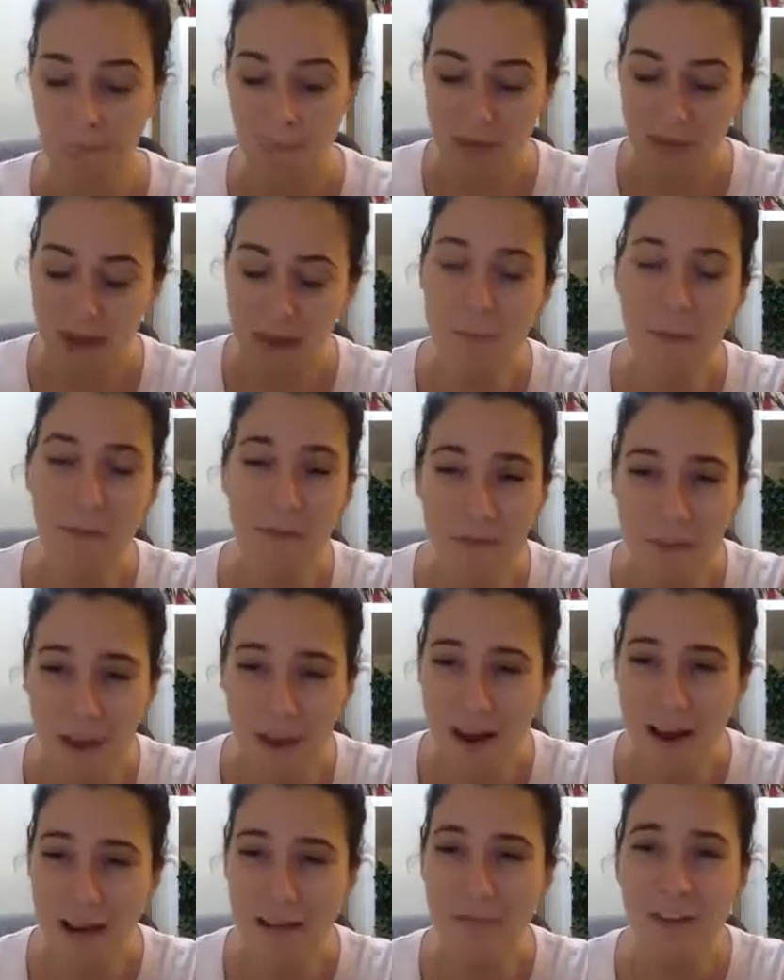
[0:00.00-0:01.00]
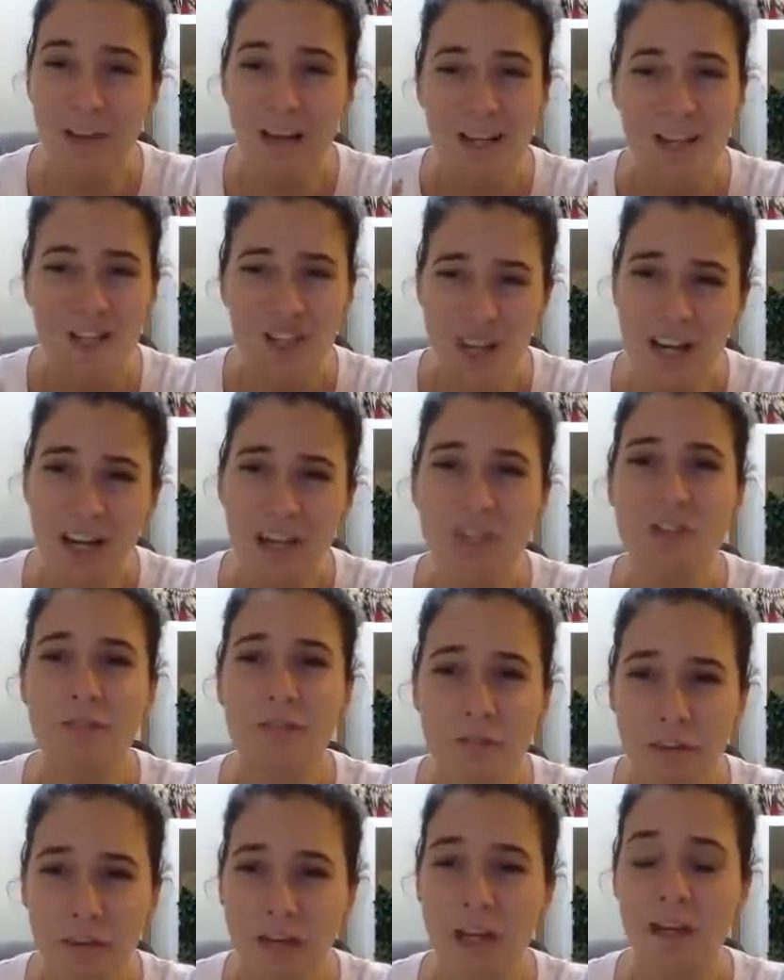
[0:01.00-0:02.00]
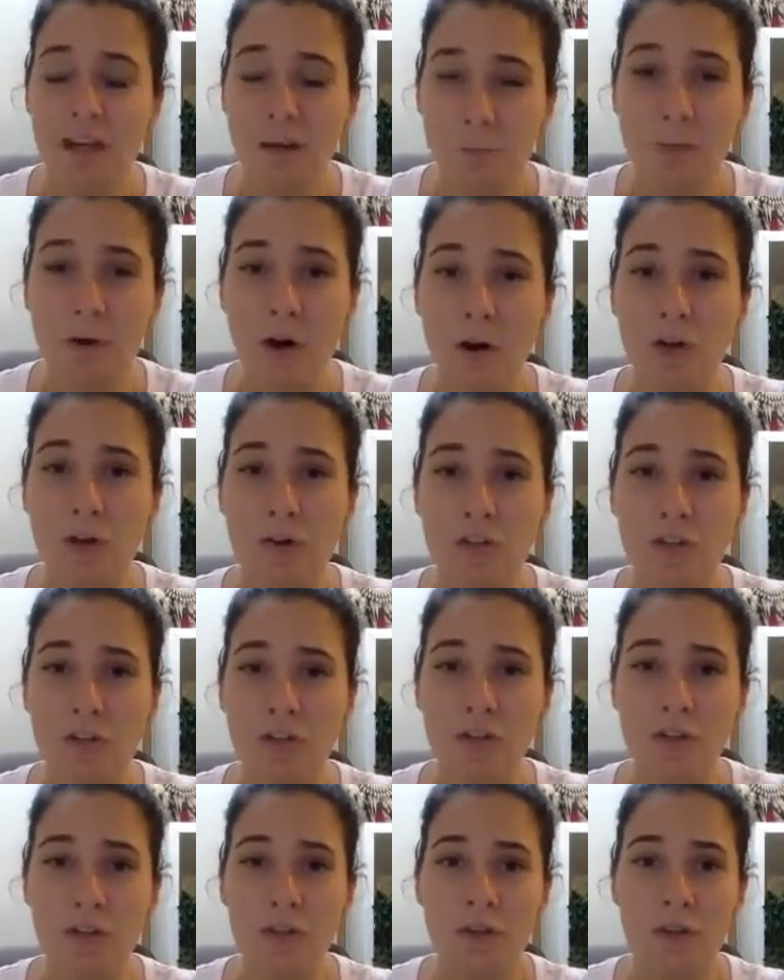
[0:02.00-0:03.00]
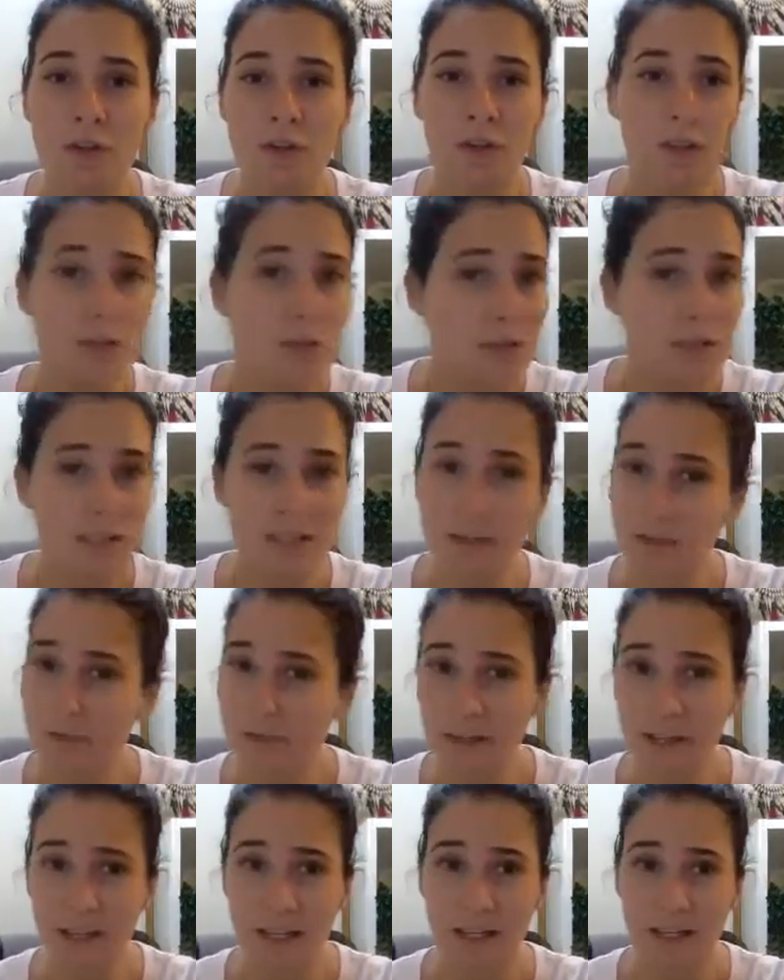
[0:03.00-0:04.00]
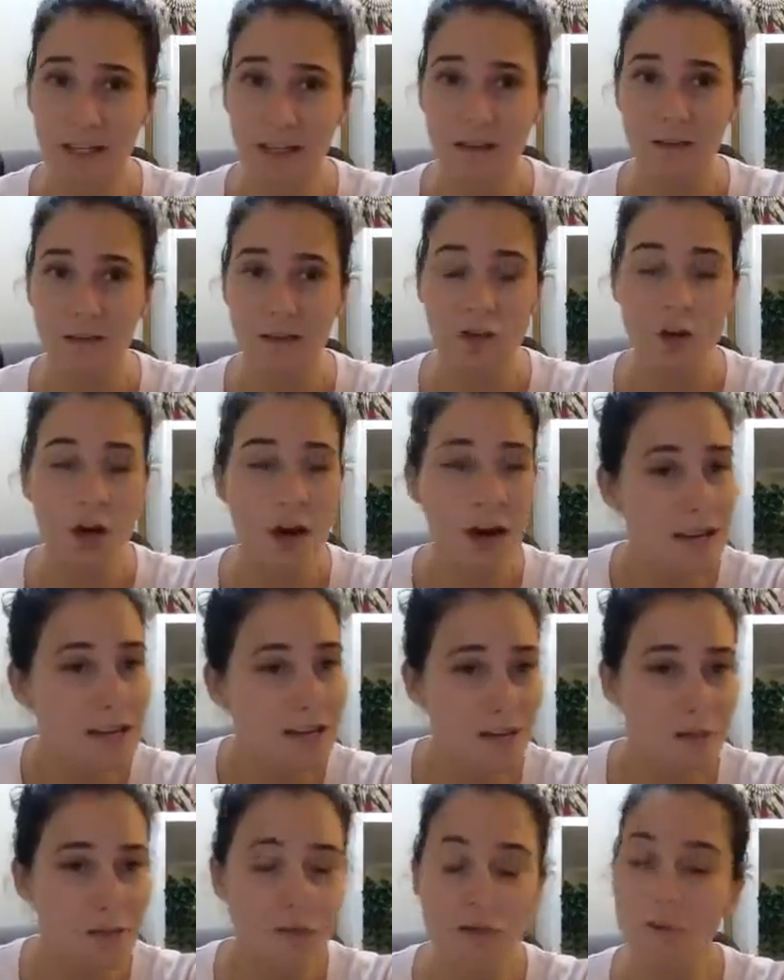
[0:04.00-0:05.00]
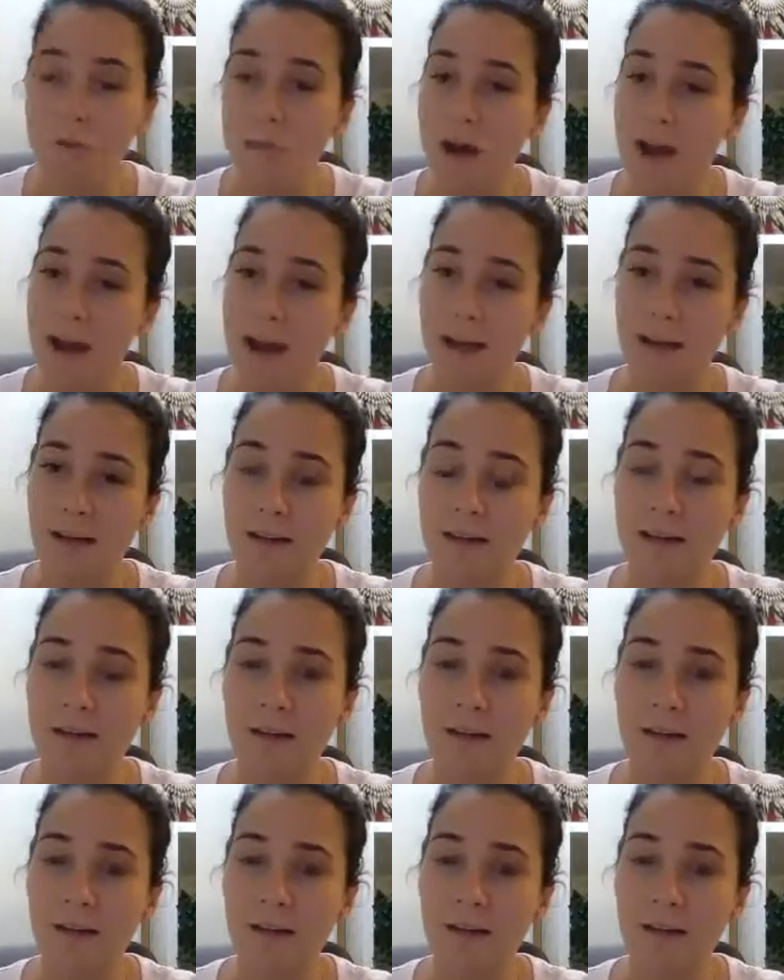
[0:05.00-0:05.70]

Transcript: Number 5, change your freaking approach. Do it differently. Try a different way.